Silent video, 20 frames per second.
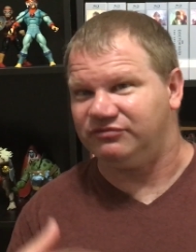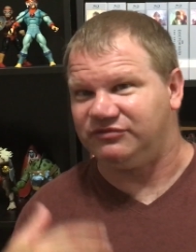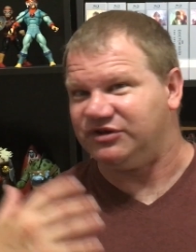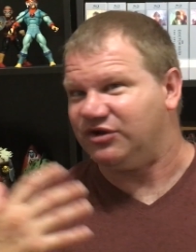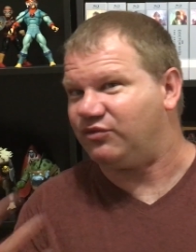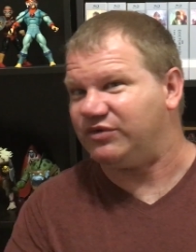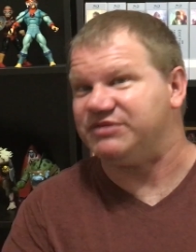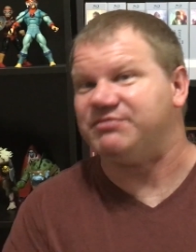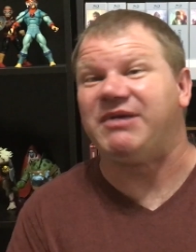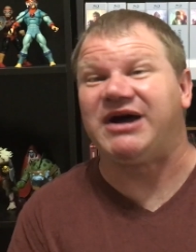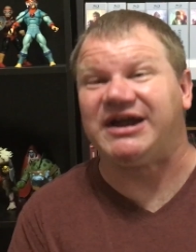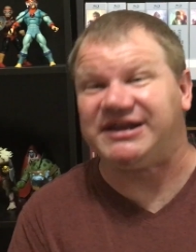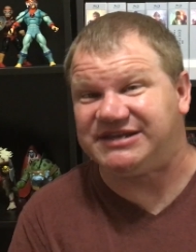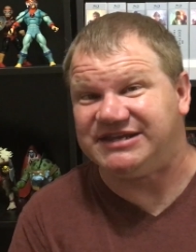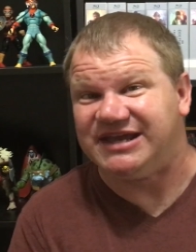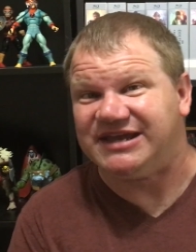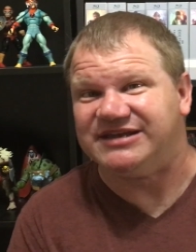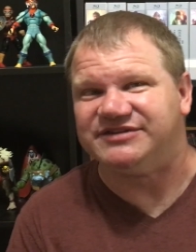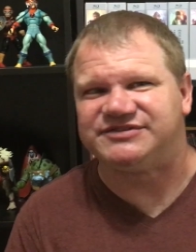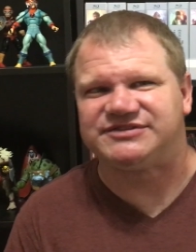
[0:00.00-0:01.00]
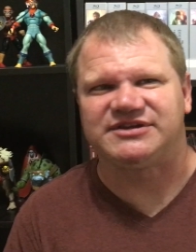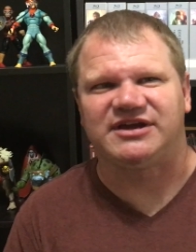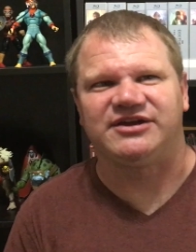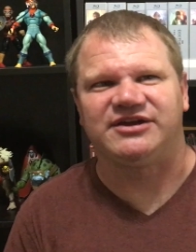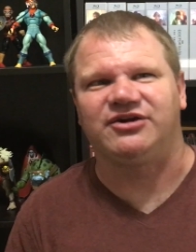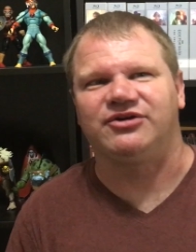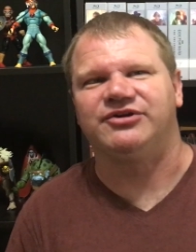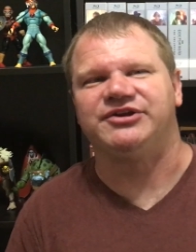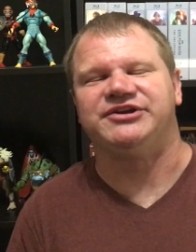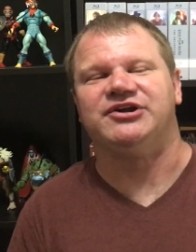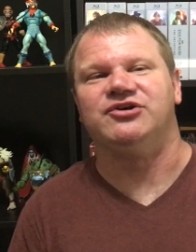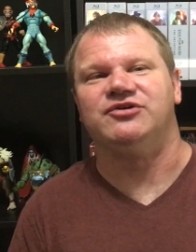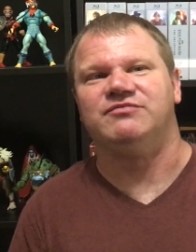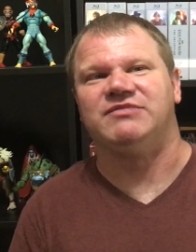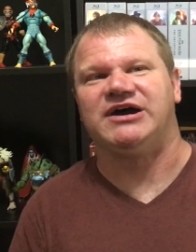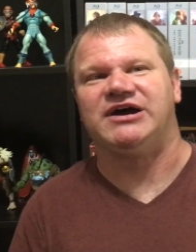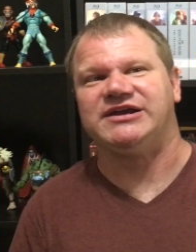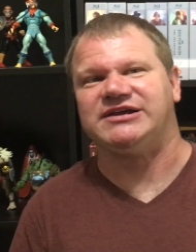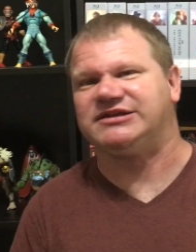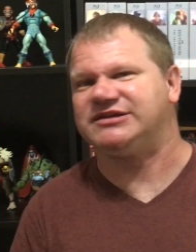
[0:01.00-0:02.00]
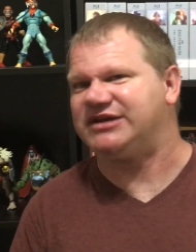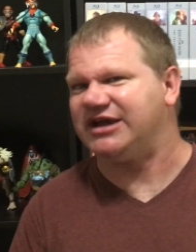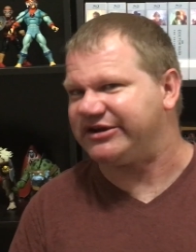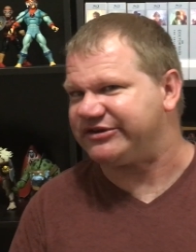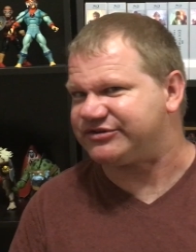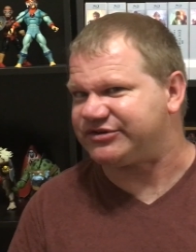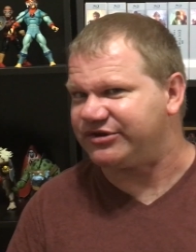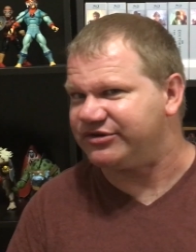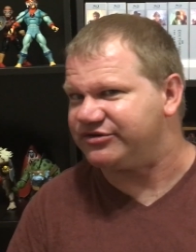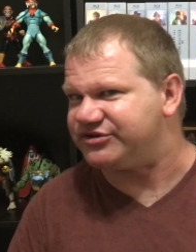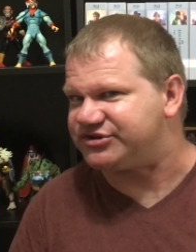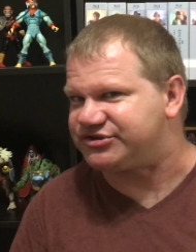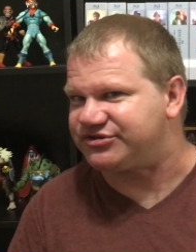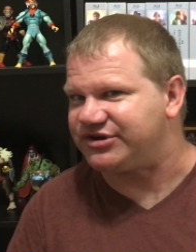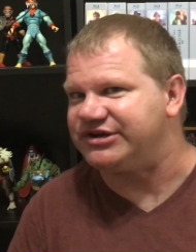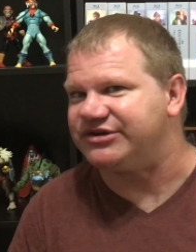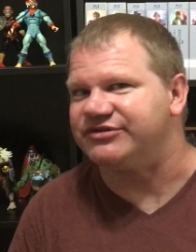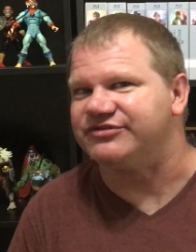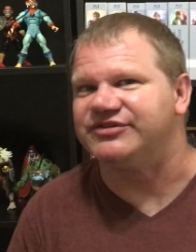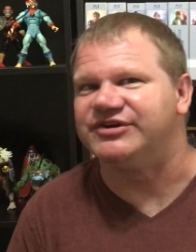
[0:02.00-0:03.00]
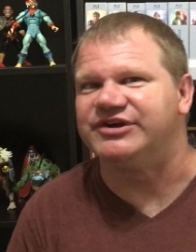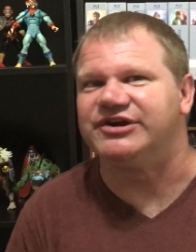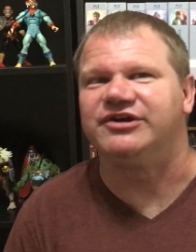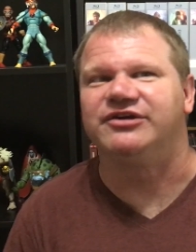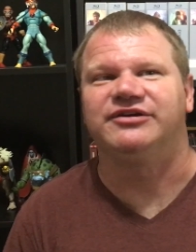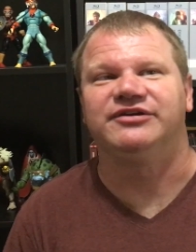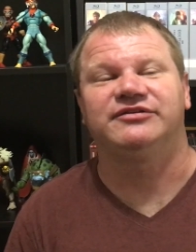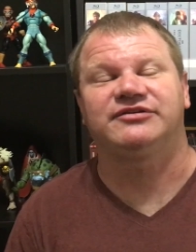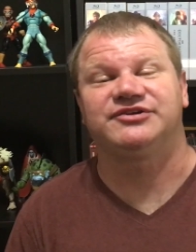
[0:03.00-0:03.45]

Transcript: you know, with Mike Yates, I already know Mike kind of turns traitor there,